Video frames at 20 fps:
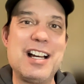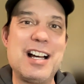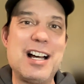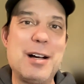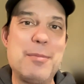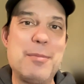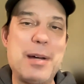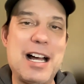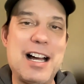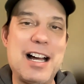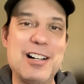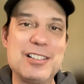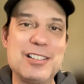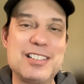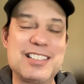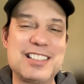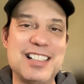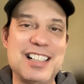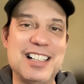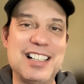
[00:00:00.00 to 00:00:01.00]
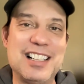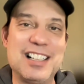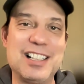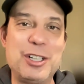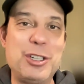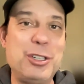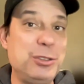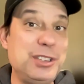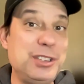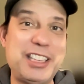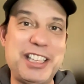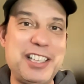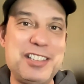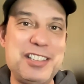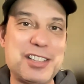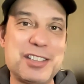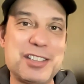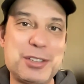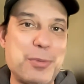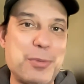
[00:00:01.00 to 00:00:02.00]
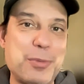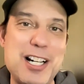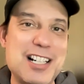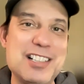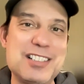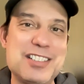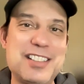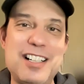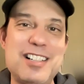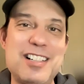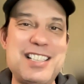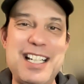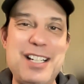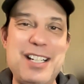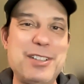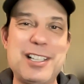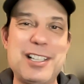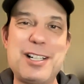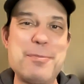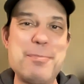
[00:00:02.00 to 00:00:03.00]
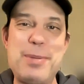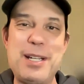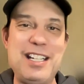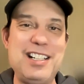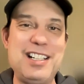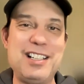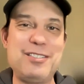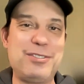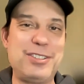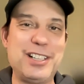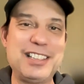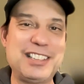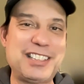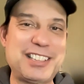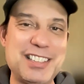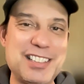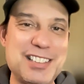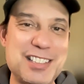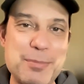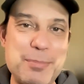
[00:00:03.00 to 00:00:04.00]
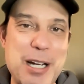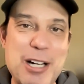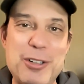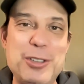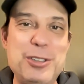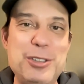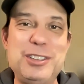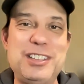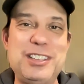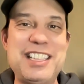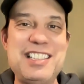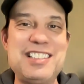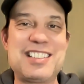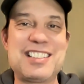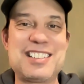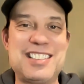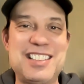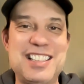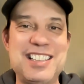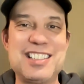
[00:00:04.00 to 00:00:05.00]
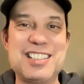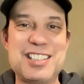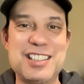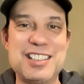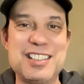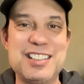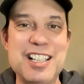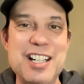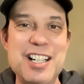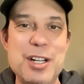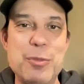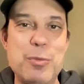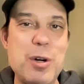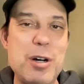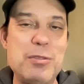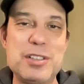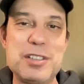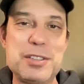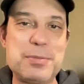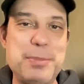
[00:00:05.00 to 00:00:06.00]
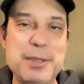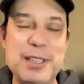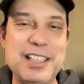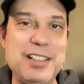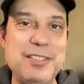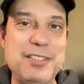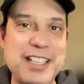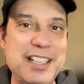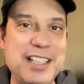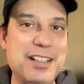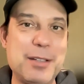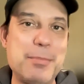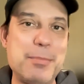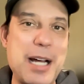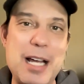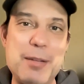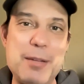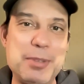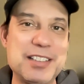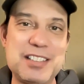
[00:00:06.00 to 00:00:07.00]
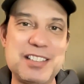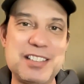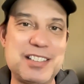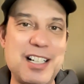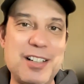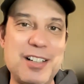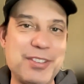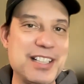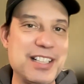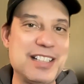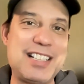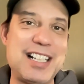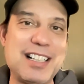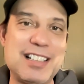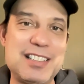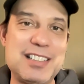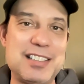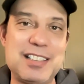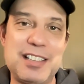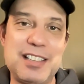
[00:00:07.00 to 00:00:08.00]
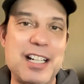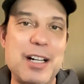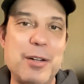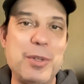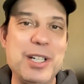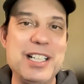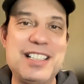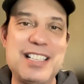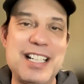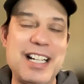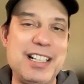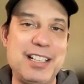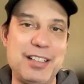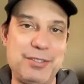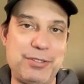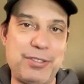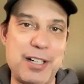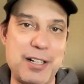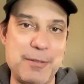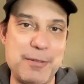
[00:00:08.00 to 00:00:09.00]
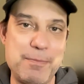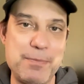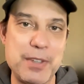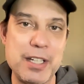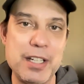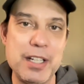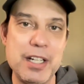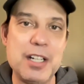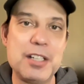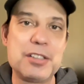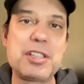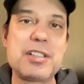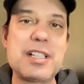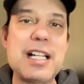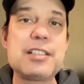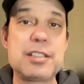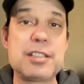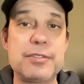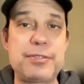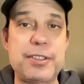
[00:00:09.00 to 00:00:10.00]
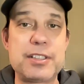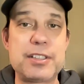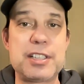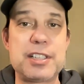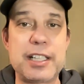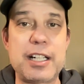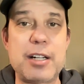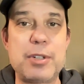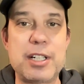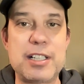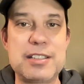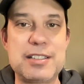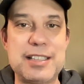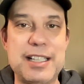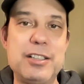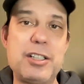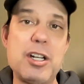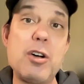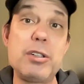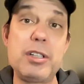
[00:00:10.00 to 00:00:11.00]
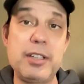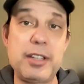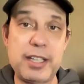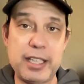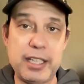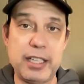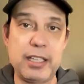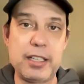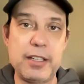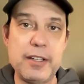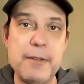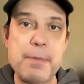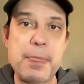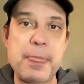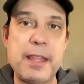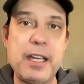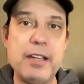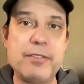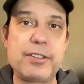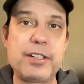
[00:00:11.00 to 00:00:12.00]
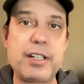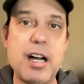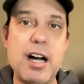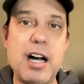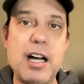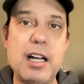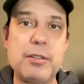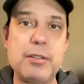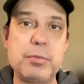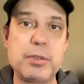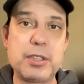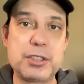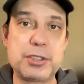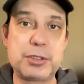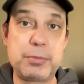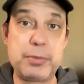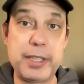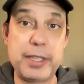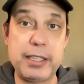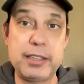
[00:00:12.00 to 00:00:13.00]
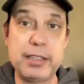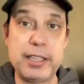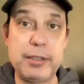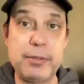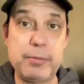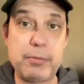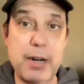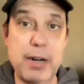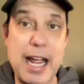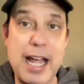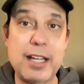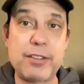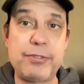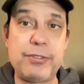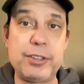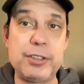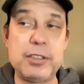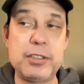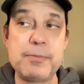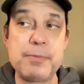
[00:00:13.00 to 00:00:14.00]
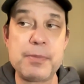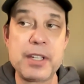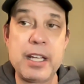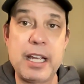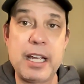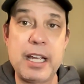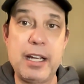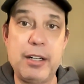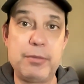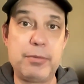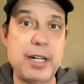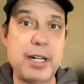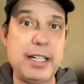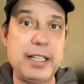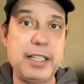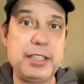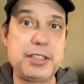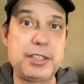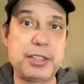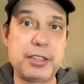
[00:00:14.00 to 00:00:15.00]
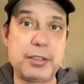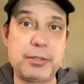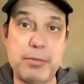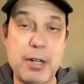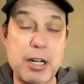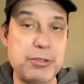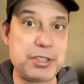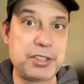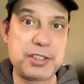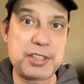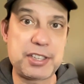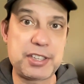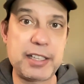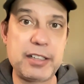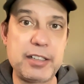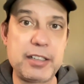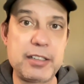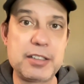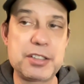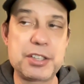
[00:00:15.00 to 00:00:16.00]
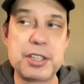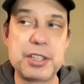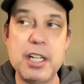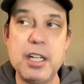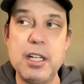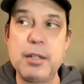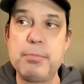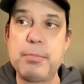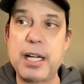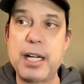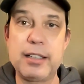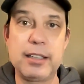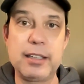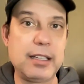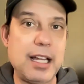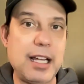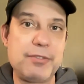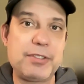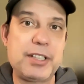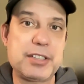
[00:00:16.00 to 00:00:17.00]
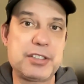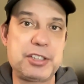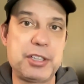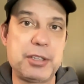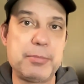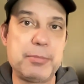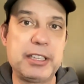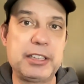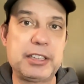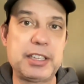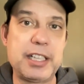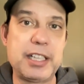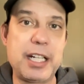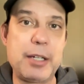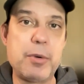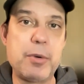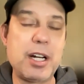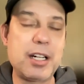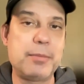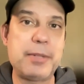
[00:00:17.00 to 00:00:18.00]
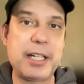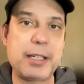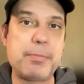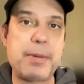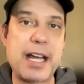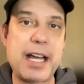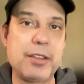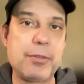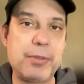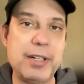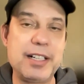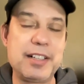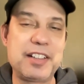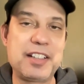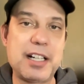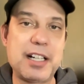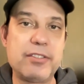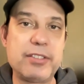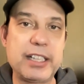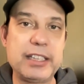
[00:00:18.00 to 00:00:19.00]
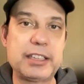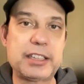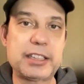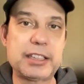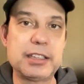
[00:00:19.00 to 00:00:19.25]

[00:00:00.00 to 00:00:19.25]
about who Jesus was. There's even competing visions about who Jesus is and what was believed in the Bible itself, the text that we take it from. So that's the first thing I want to say. Don't you think if God was really wrathful and ready to roast sinners, but loved us so much that he wanted to make a pathway to salvation